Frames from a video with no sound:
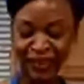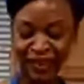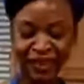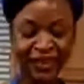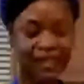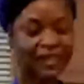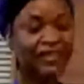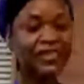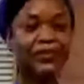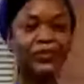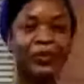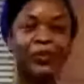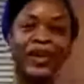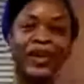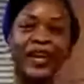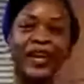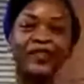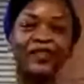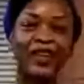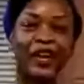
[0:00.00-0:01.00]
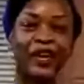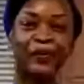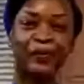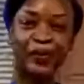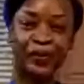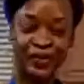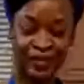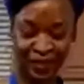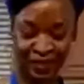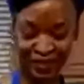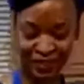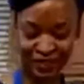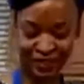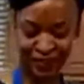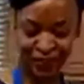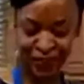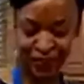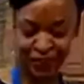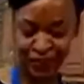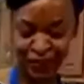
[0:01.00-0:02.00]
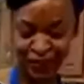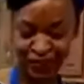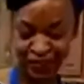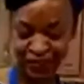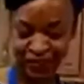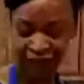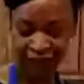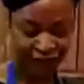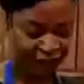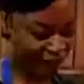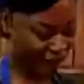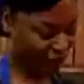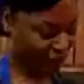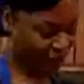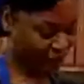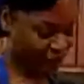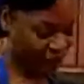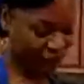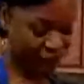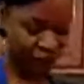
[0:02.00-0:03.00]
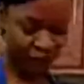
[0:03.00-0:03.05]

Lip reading: This is what we had available, so this is what I'm using. Obviously, use